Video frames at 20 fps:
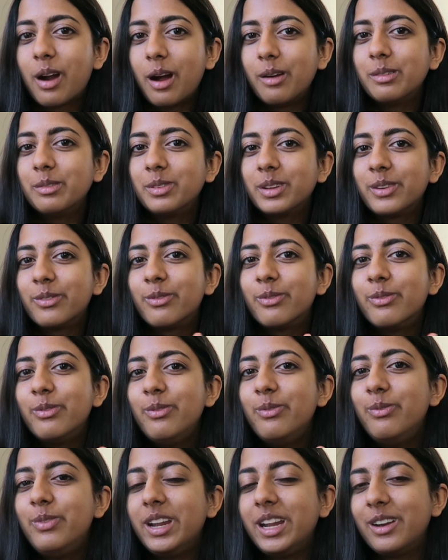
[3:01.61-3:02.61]
probably
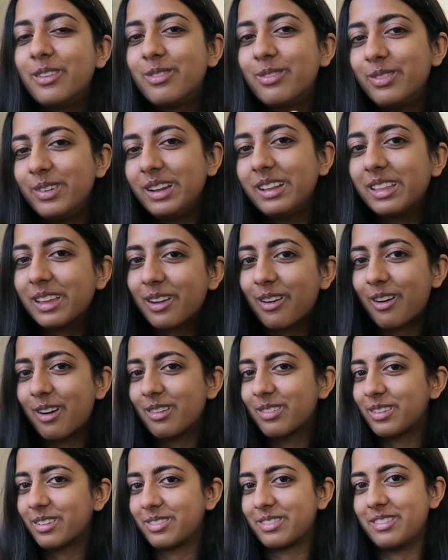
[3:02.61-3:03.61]
be really
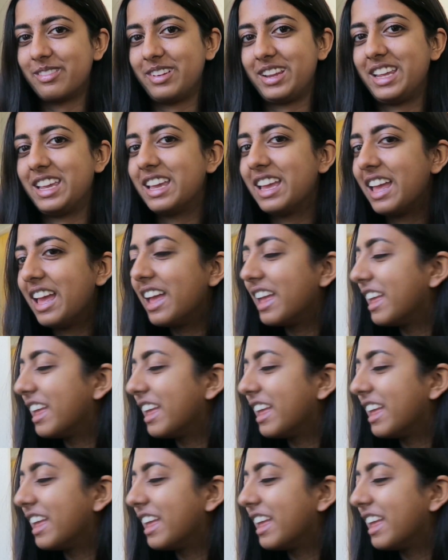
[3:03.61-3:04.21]
horrible for me.